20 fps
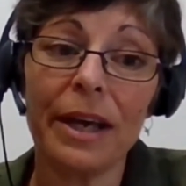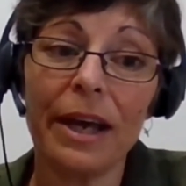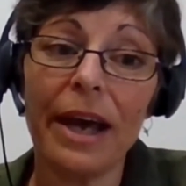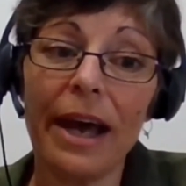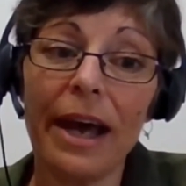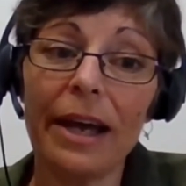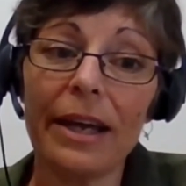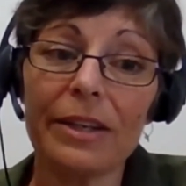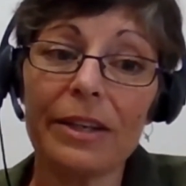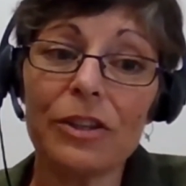
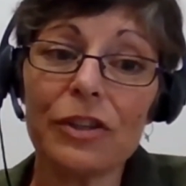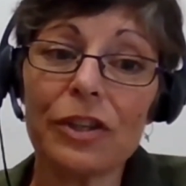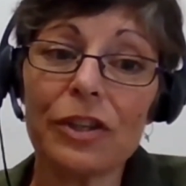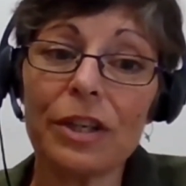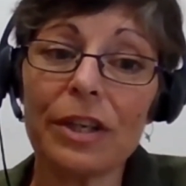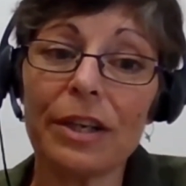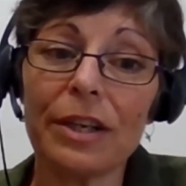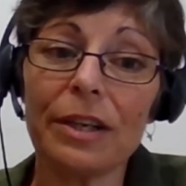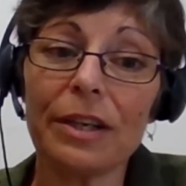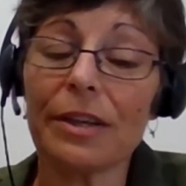and
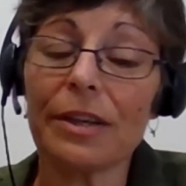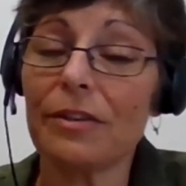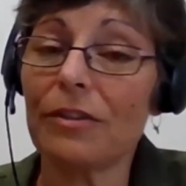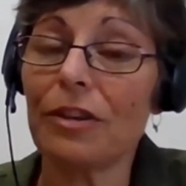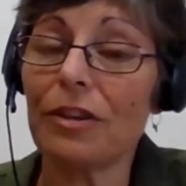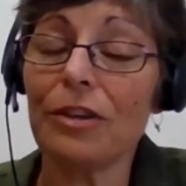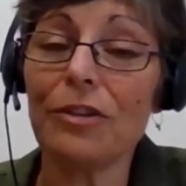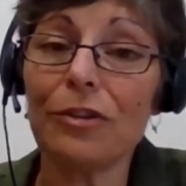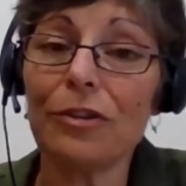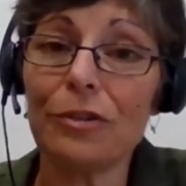she
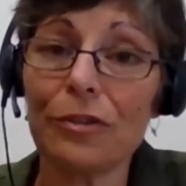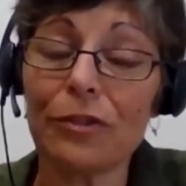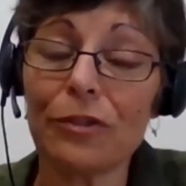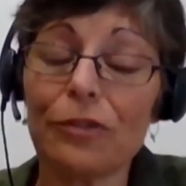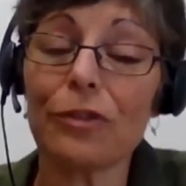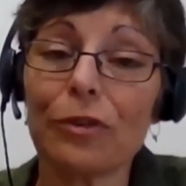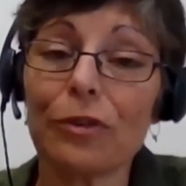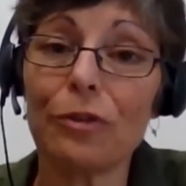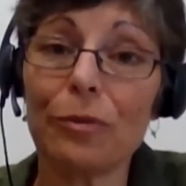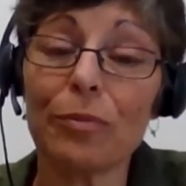continues
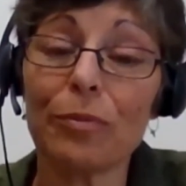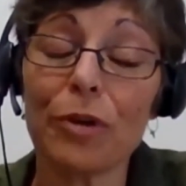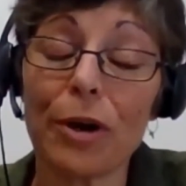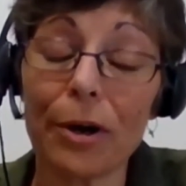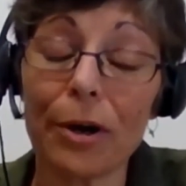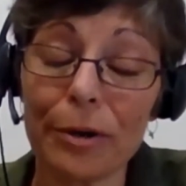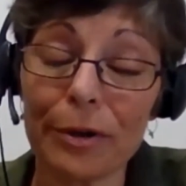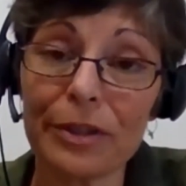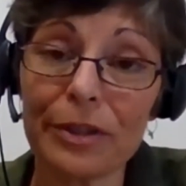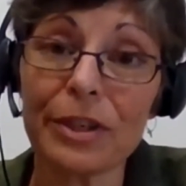to
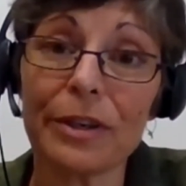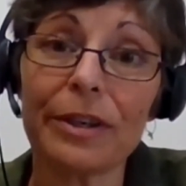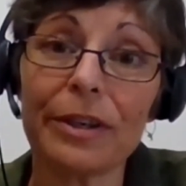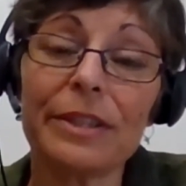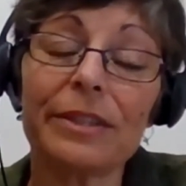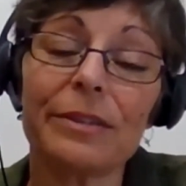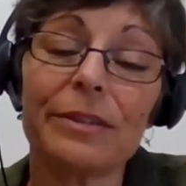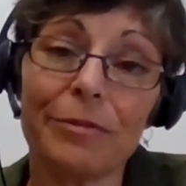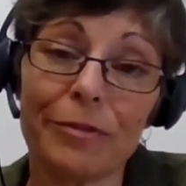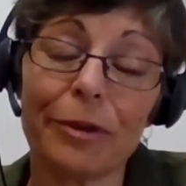
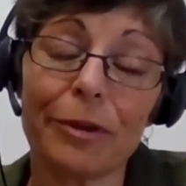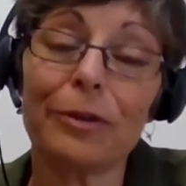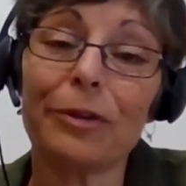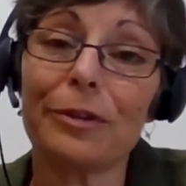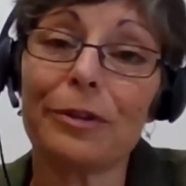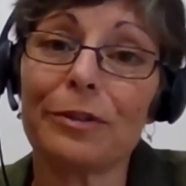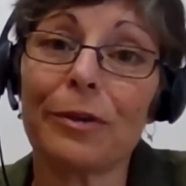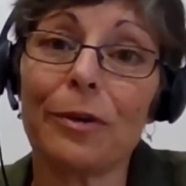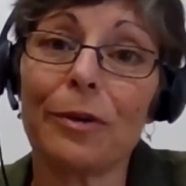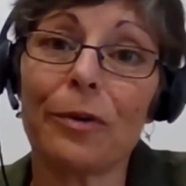prioritise and
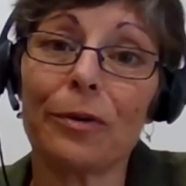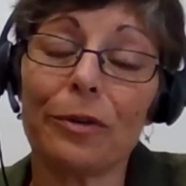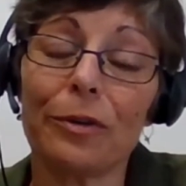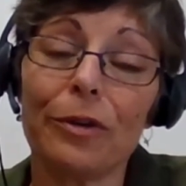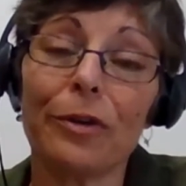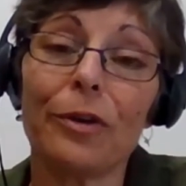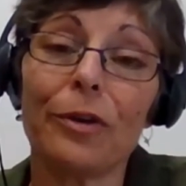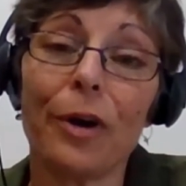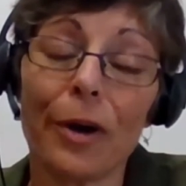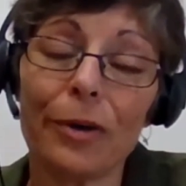focus on
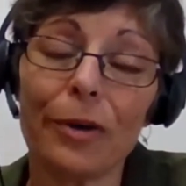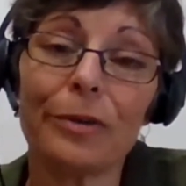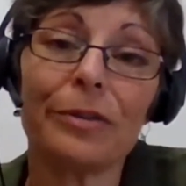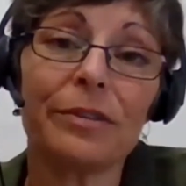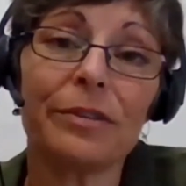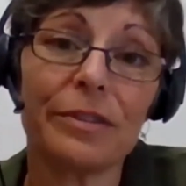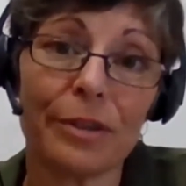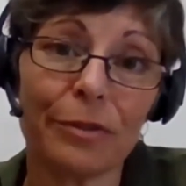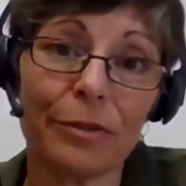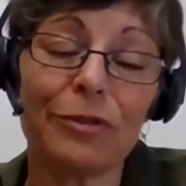her own
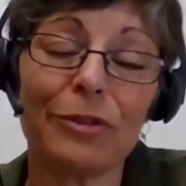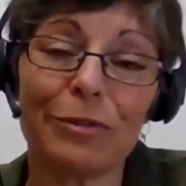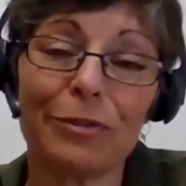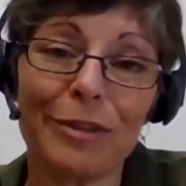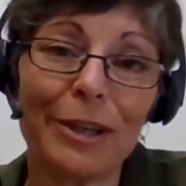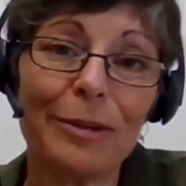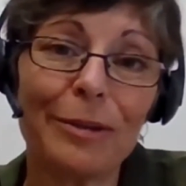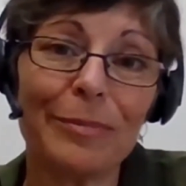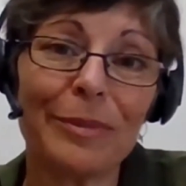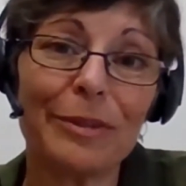
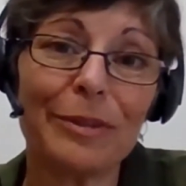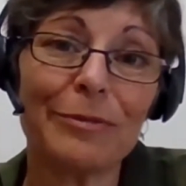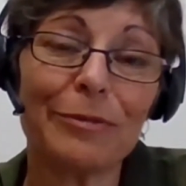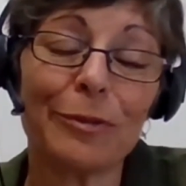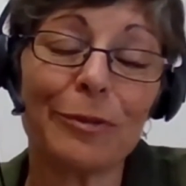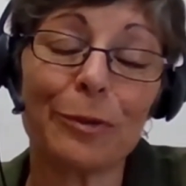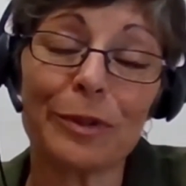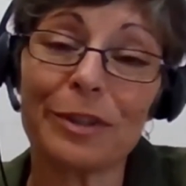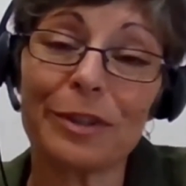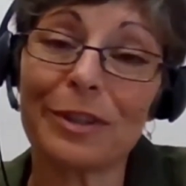self-development
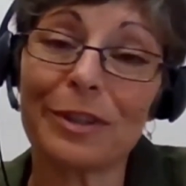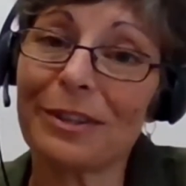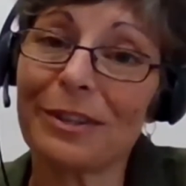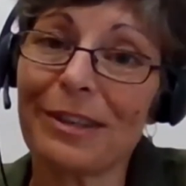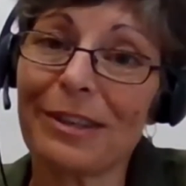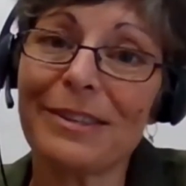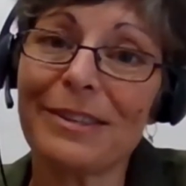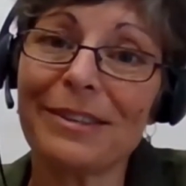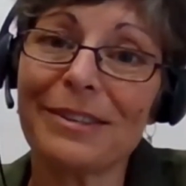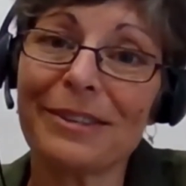for
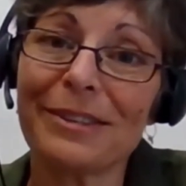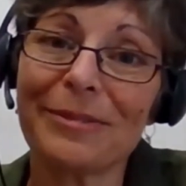success.